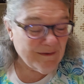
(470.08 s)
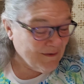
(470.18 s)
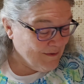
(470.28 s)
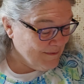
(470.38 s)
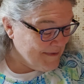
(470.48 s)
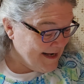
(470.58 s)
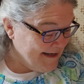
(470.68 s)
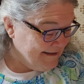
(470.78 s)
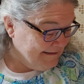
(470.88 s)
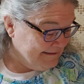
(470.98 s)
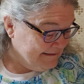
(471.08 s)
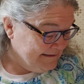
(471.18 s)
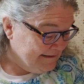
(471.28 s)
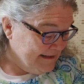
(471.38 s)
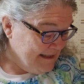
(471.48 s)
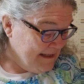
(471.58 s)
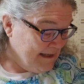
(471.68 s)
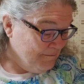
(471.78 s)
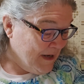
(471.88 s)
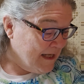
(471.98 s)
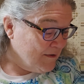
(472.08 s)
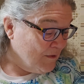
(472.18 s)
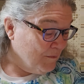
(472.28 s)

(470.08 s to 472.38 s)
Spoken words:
Oh my. But,